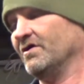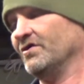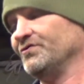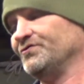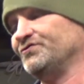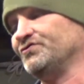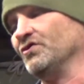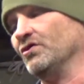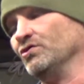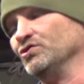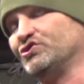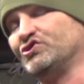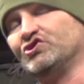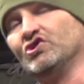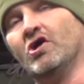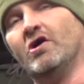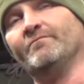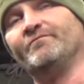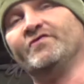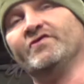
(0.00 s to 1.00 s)
So
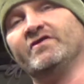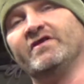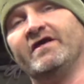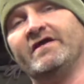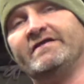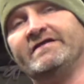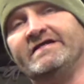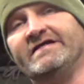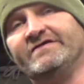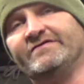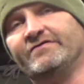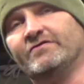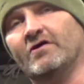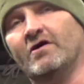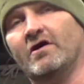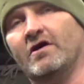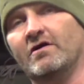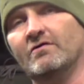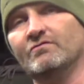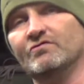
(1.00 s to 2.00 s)
something that he
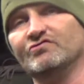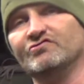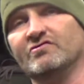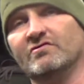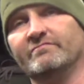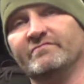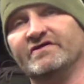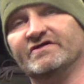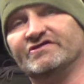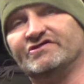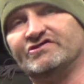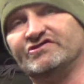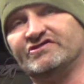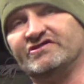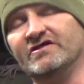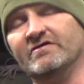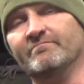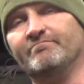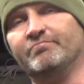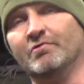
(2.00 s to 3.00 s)
thought was going to be a
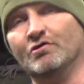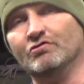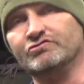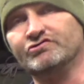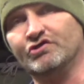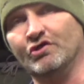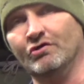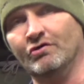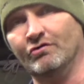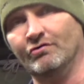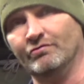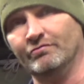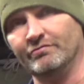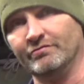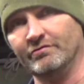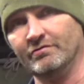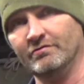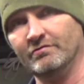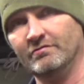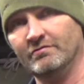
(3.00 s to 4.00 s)
simple
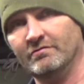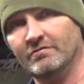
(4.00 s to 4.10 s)
tune,